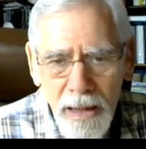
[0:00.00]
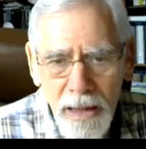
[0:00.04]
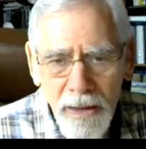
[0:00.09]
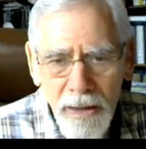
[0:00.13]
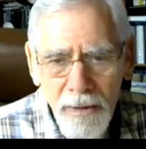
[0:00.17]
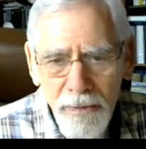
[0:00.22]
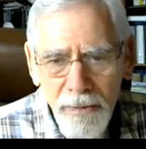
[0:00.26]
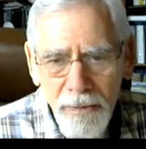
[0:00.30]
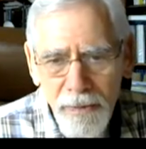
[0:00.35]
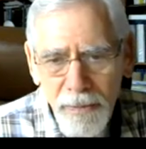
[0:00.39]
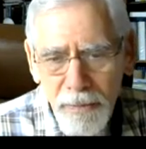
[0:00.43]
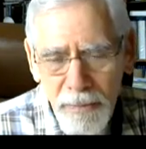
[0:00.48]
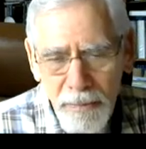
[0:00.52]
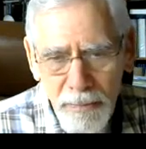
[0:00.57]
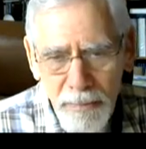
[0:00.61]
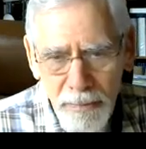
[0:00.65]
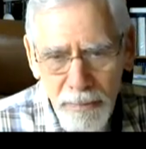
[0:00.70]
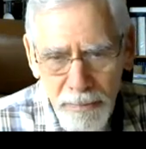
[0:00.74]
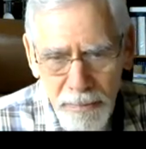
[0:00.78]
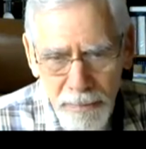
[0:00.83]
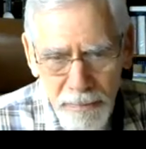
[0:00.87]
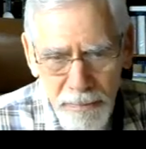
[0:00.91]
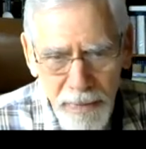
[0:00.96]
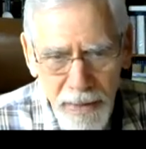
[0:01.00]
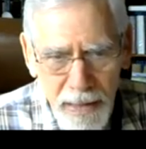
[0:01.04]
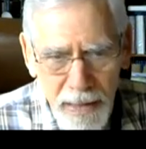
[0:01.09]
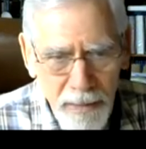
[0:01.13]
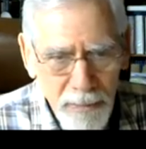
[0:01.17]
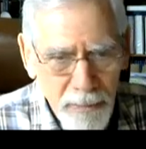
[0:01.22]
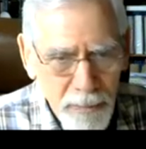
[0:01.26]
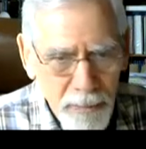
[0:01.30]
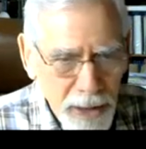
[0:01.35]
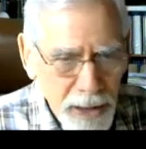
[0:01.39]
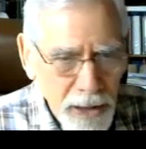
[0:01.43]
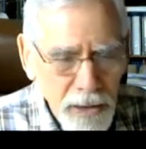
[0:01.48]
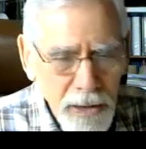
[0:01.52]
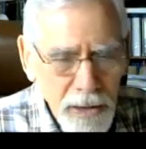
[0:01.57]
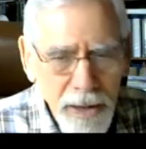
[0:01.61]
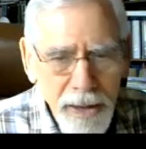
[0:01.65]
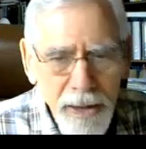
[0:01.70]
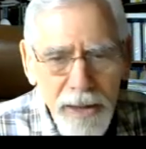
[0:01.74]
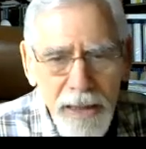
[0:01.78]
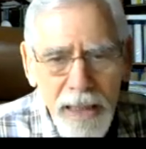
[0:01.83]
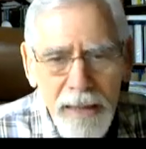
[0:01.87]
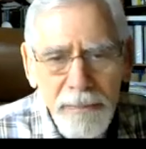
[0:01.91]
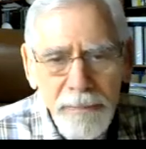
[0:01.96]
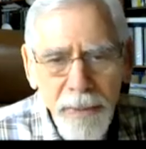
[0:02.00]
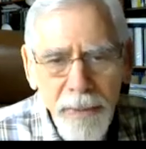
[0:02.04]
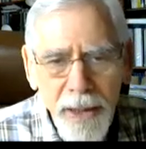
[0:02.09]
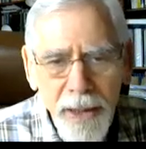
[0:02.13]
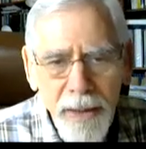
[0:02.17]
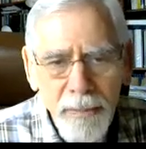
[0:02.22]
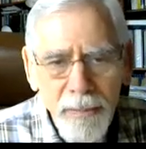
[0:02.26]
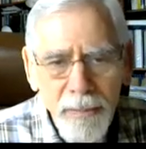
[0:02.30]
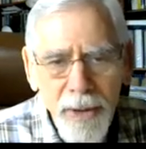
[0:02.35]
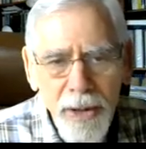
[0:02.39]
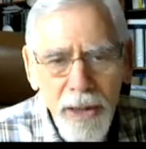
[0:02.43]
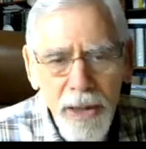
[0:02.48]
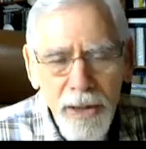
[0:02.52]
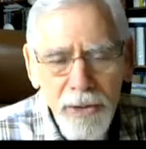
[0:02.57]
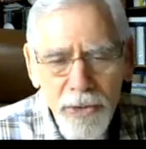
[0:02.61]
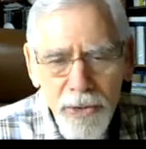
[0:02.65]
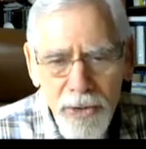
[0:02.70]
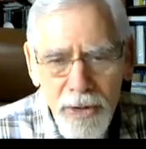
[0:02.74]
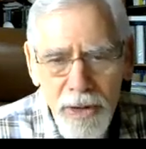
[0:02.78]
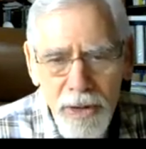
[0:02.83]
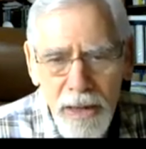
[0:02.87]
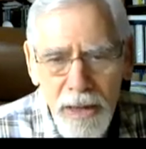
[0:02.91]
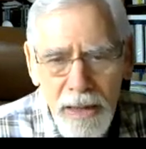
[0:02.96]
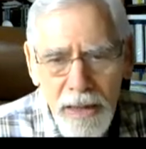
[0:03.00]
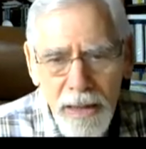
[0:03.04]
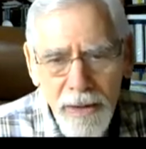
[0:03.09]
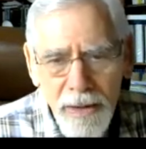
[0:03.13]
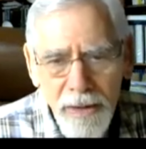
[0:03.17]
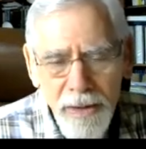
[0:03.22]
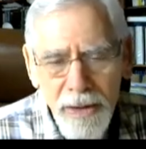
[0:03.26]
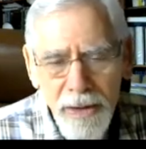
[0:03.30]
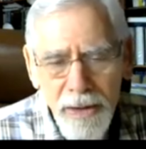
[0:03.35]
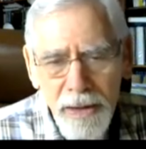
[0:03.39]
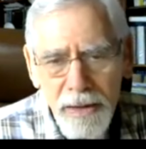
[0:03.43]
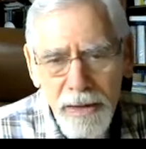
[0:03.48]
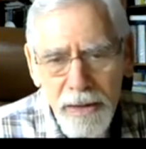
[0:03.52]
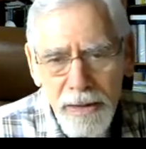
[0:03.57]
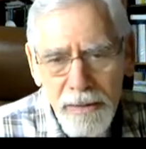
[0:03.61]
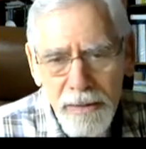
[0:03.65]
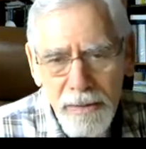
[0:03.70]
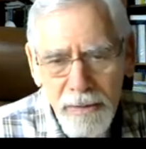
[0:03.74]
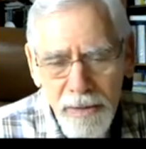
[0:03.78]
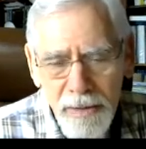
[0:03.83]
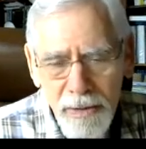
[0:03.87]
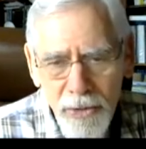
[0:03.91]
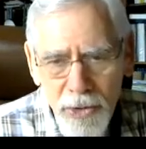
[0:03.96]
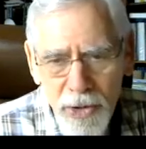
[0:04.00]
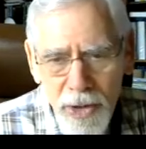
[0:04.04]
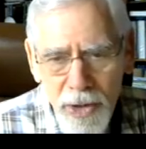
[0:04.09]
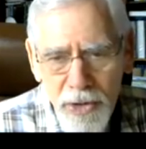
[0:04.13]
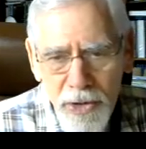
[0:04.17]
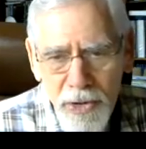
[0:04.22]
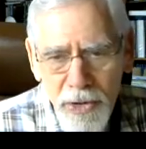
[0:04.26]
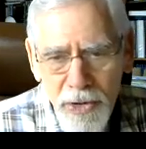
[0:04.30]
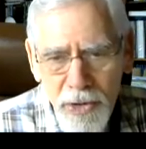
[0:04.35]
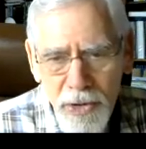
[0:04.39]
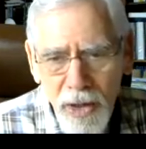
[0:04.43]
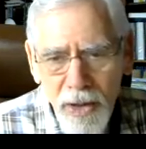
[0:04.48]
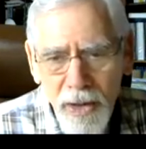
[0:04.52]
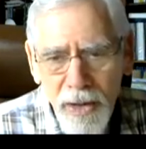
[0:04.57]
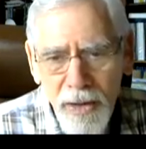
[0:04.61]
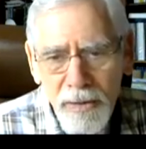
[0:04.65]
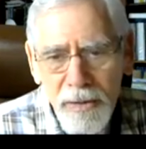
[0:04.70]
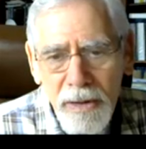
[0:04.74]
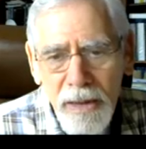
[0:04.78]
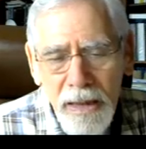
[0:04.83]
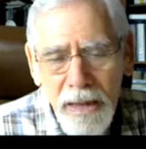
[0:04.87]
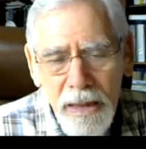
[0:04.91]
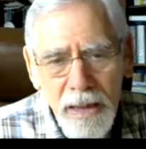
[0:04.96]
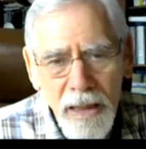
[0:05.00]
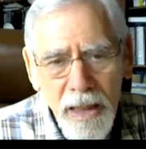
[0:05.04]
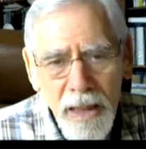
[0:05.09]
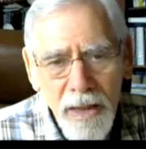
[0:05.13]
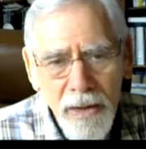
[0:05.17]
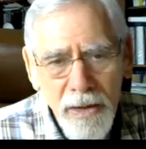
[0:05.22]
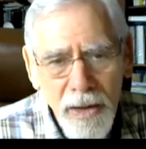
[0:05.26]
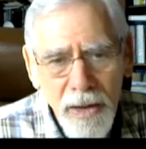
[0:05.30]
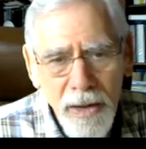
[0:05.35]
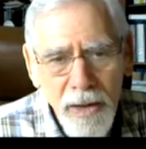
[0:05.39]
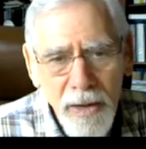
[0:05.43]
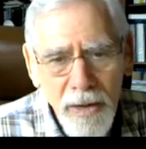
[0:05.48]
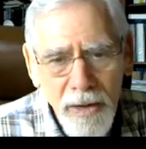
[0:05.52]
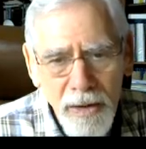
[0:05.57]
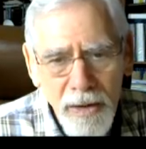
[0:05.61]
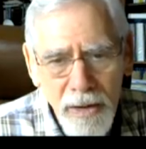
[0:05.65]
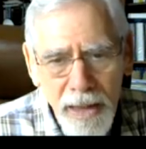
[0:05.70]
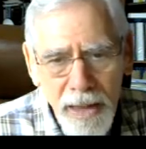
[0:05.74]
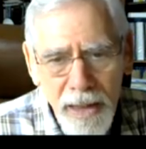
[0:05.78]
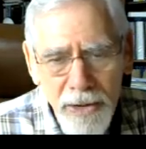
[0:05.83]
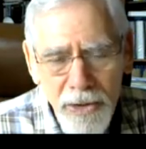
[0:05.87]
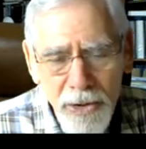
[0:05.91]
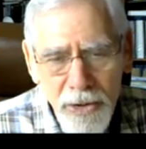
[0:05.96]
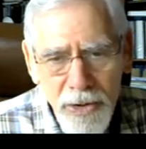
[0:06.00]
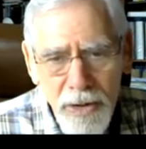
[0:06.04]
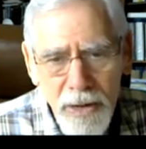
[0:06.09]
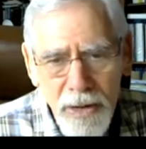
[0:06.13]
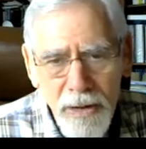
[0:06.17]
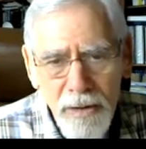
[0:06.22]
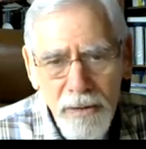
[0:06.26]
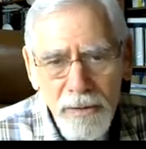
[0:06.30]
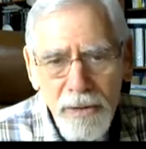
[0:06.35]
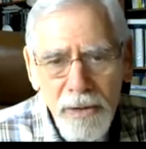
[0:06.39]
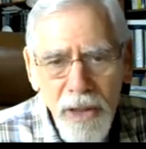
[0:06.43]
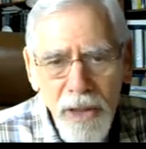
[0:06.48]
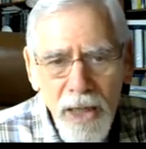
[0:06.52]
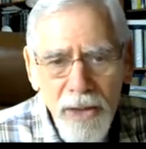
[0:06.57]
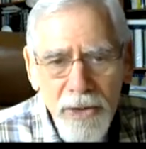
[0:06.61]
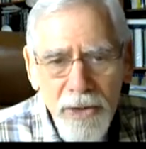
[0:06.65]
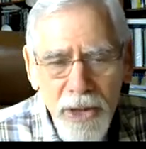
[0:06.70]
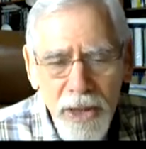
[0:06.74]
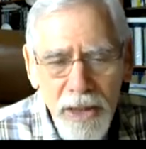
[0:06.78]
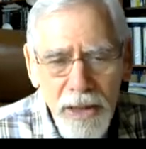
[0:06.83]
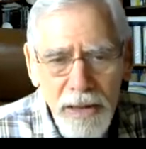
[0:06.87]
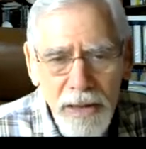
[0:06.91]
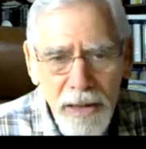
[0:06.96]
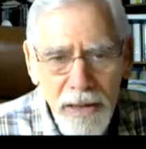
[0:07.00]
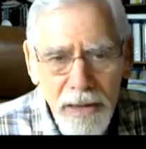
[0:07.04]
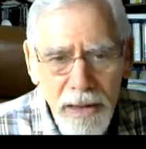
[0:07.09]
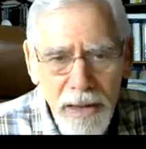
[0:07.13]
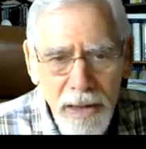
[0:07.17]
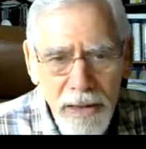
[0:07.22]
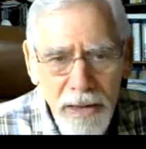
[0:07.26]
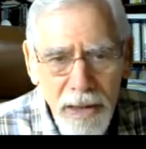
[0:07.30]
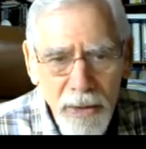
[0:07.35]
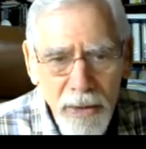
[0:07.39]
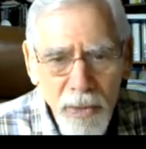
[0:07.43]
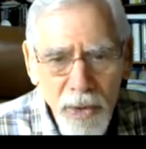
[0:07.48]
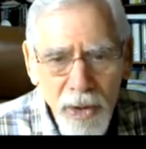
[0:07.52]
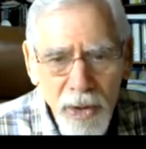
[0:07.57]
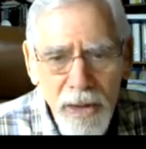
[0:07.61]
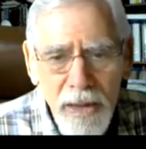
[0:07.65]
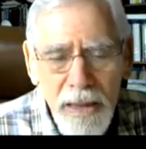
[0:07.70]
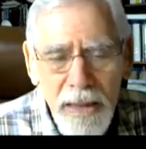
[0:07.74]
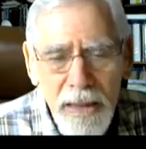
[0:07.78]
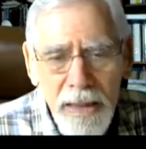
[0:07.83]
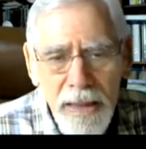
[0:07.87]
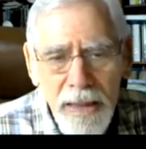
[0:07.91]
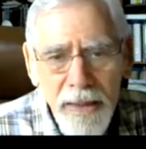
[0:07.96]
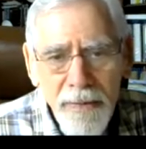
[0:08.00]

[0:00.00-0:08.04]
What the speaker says: of being cleaned up and because the diseases are a little less toxic than they were,